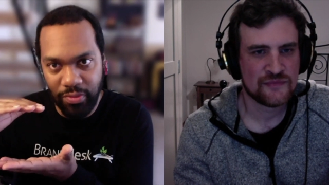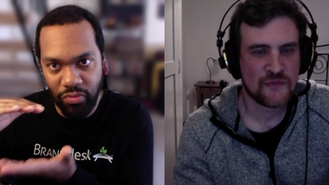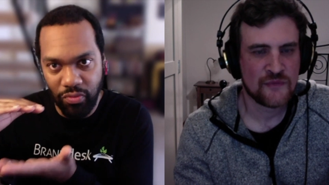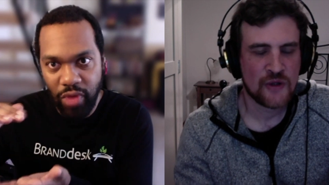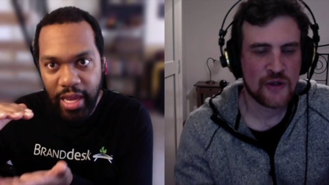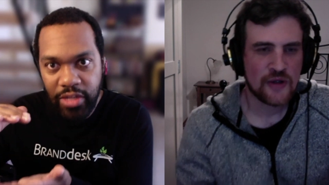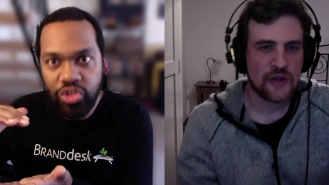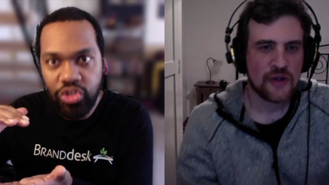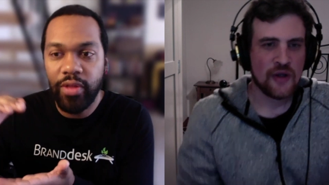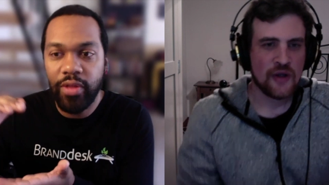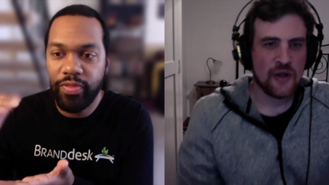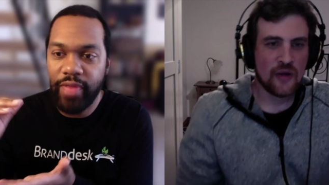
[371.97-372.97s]
Speaker 1: range
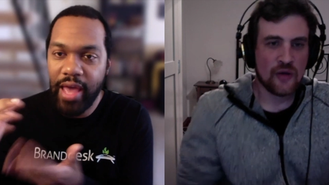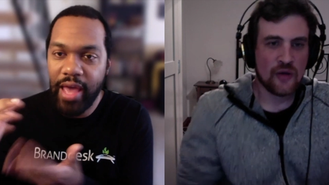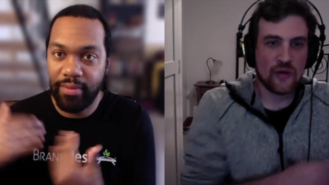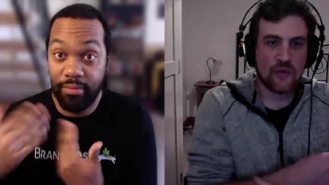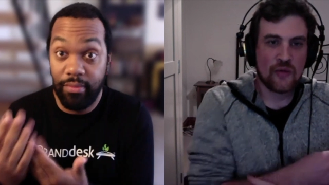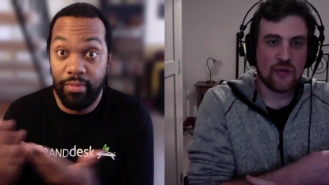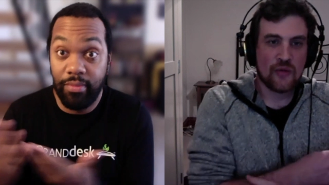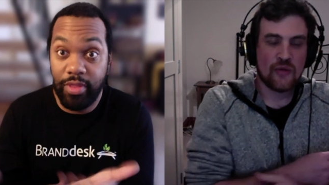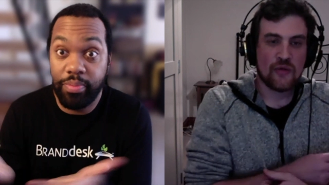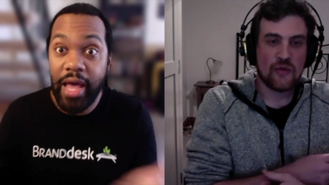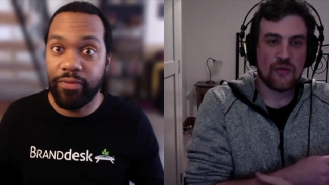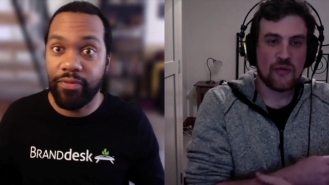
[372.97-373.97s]
that the
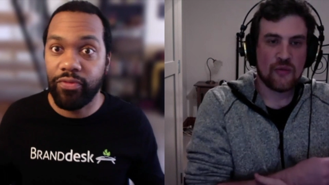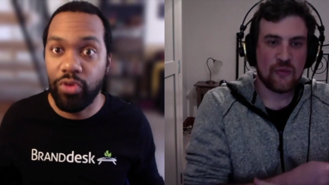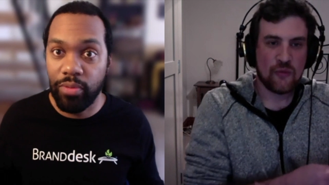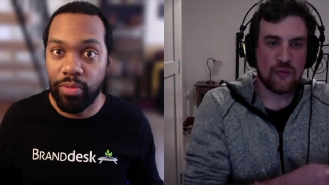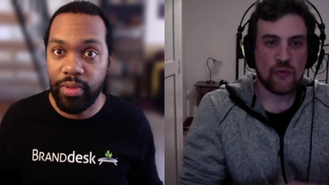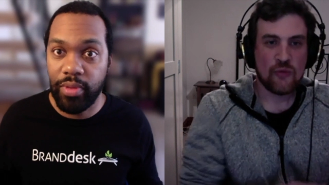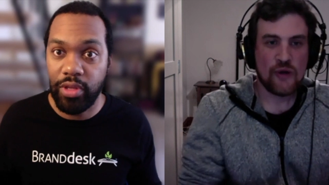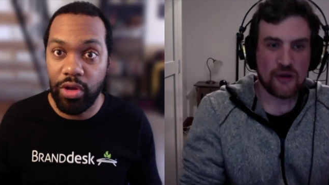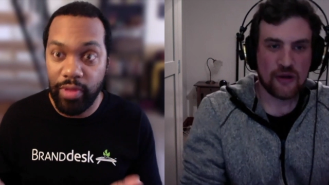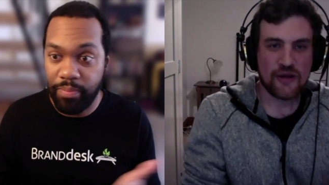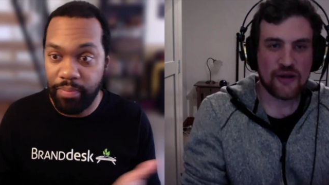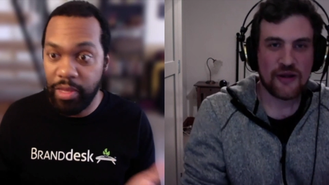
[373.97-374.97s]
platform, well, you know,
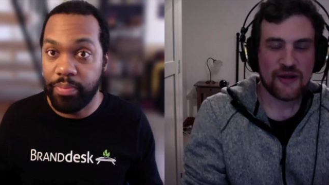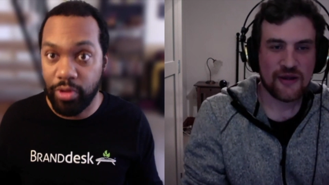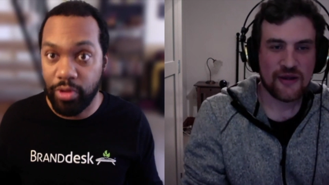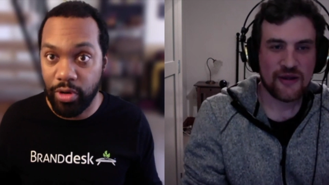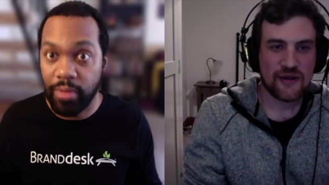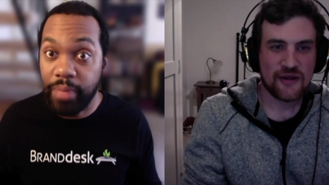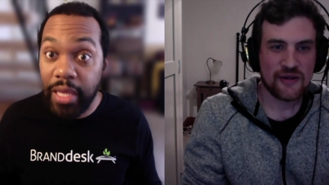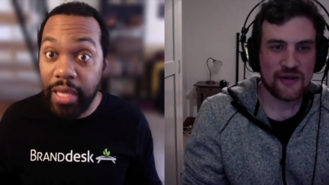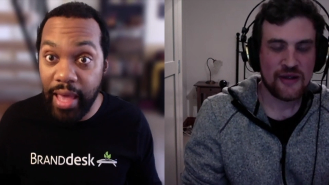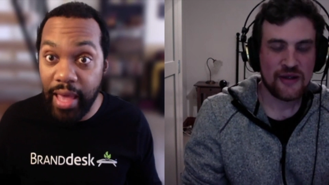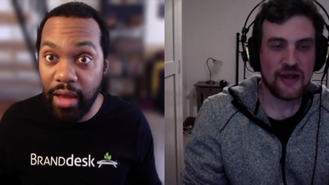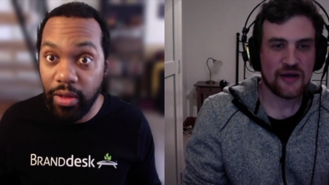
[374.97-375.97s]
that people are competing at
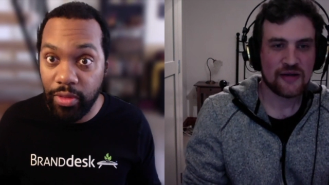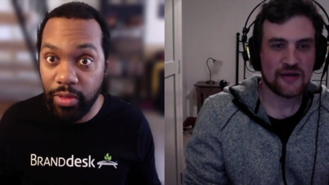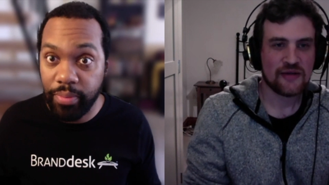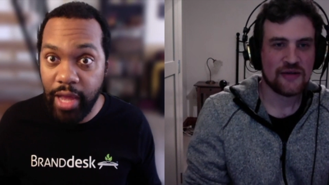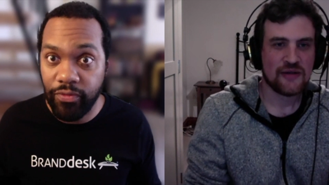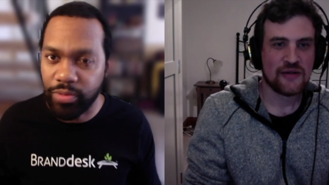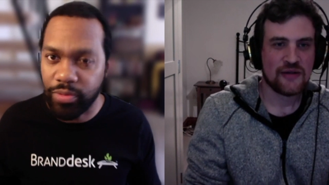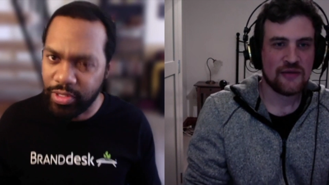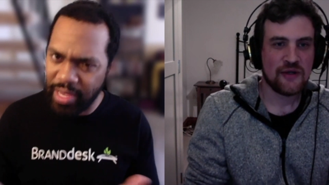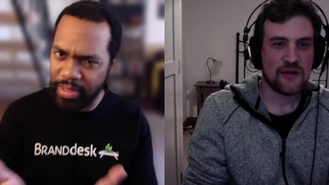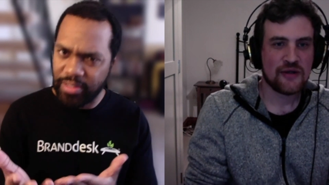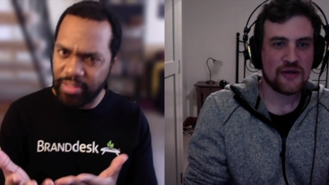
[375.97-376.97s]
yeah. on the platform. Does well, that
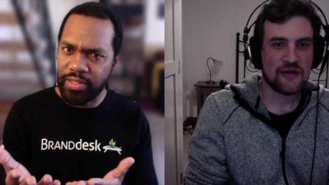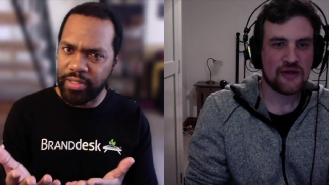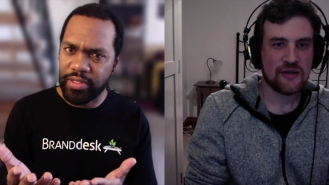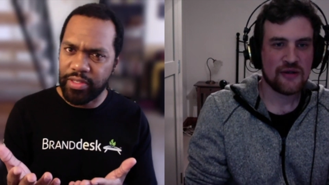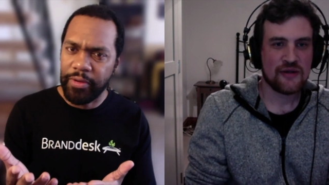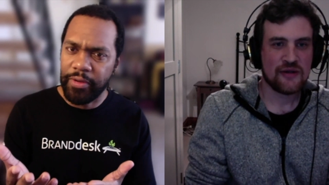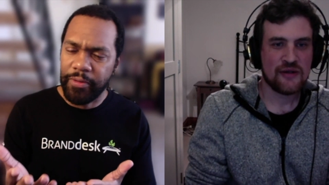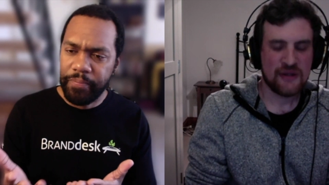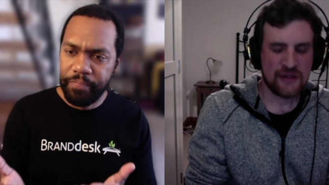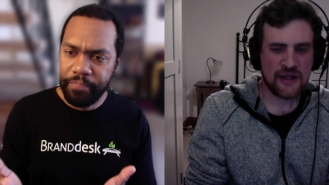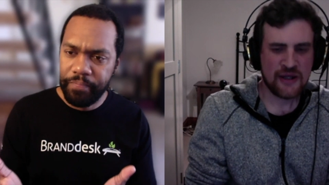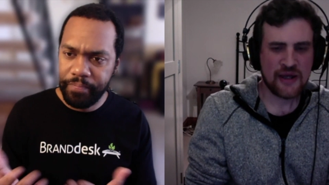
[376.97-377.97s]
make sense?
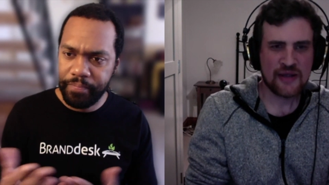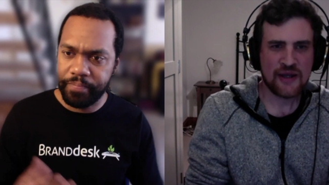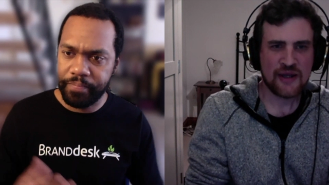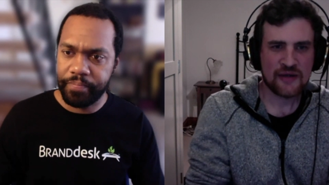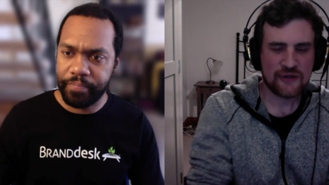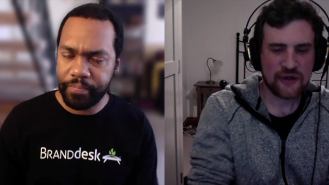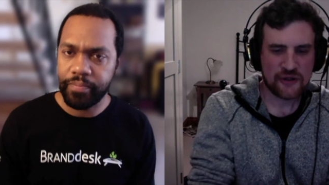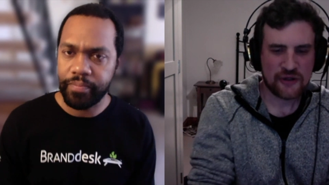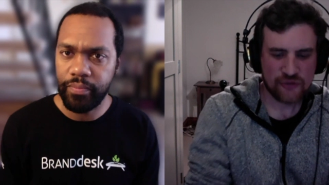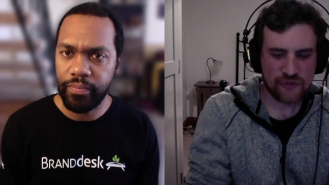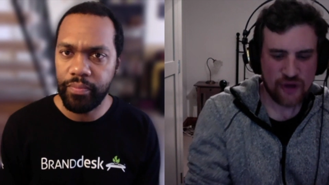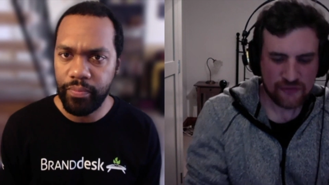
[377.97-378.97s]
Speaker 2: Yeah, yeah. And sorry to cut
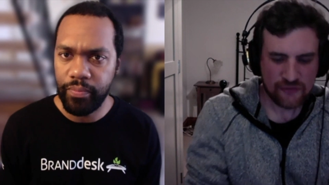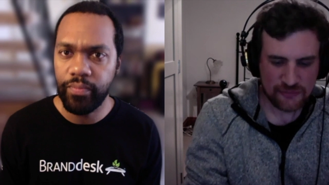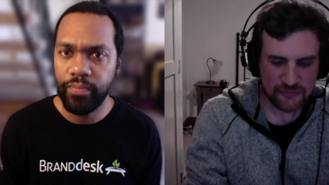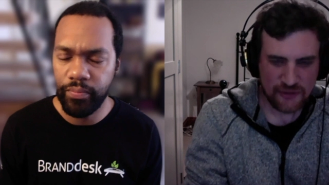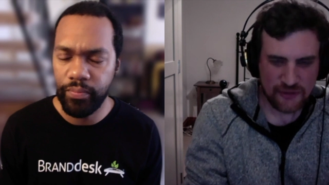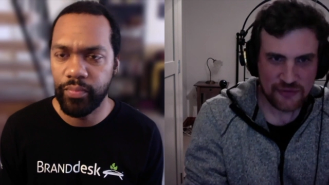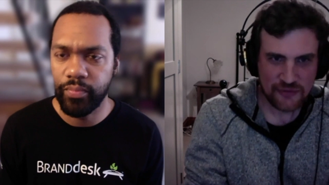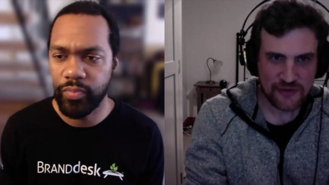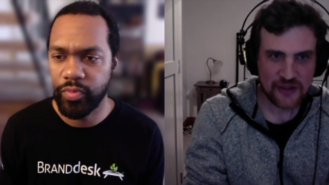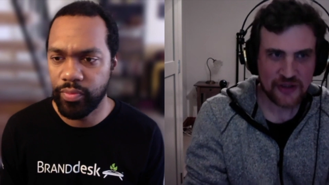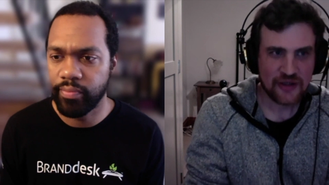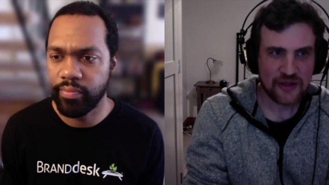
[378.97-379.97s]
you off because it makes me
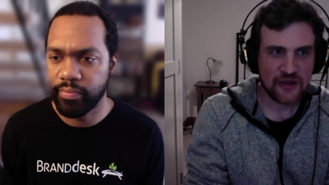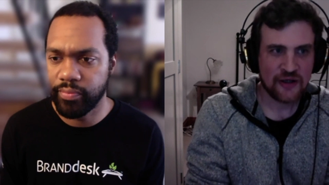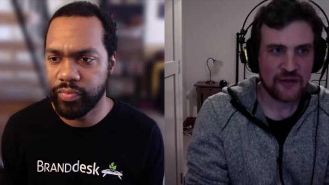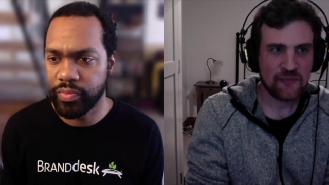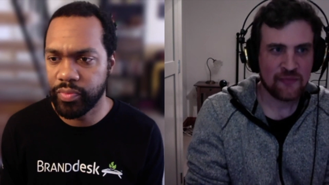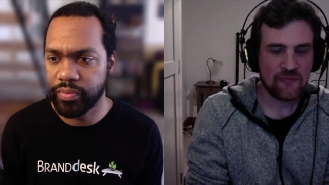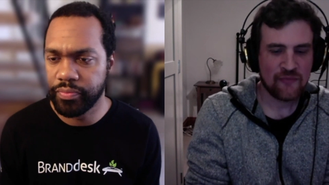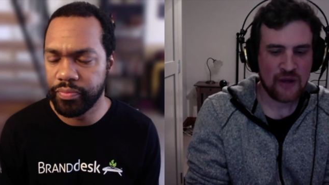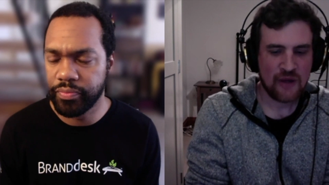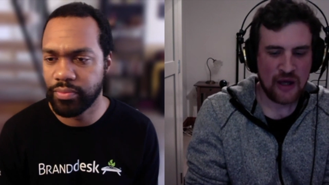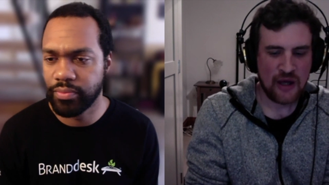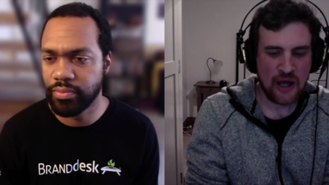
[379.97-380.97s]
think. Um,
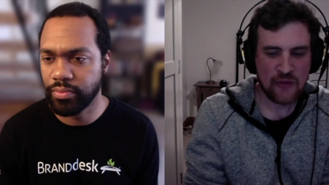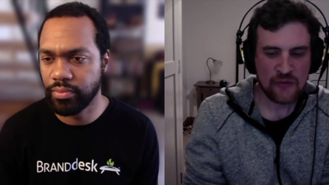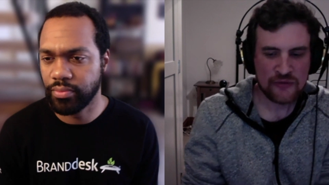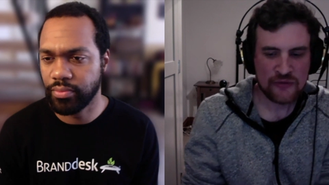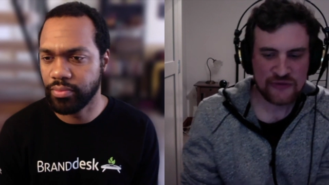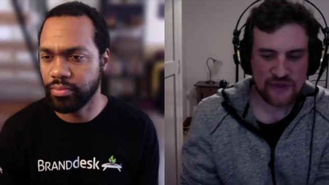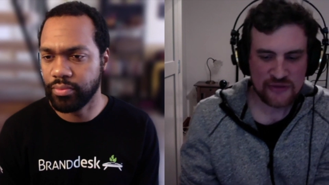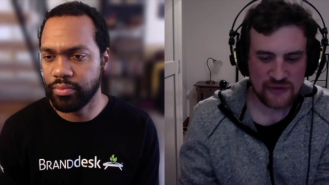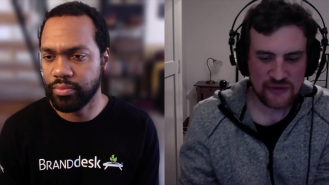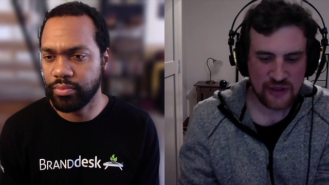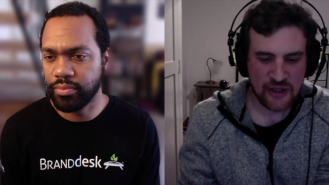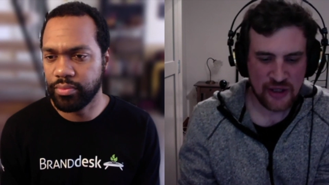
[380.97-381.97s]
I was sent
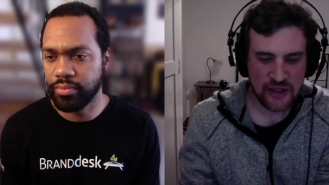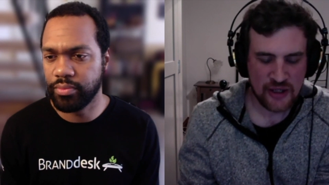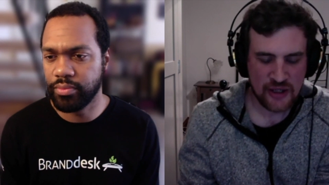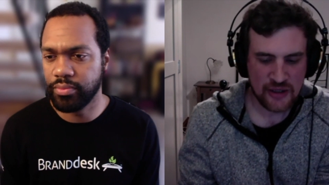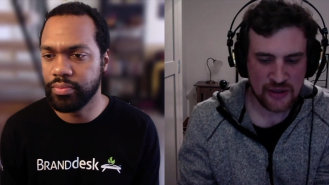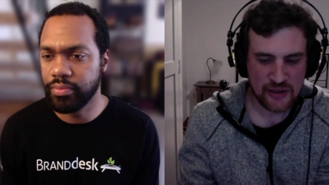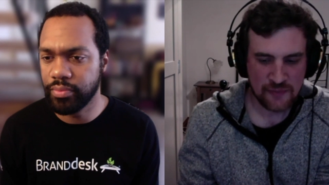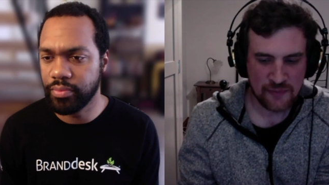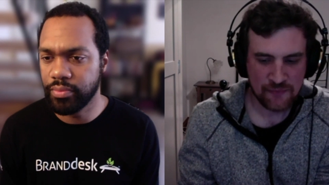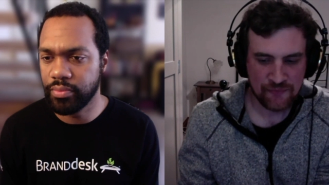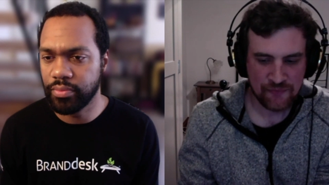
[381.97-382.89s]
a, um,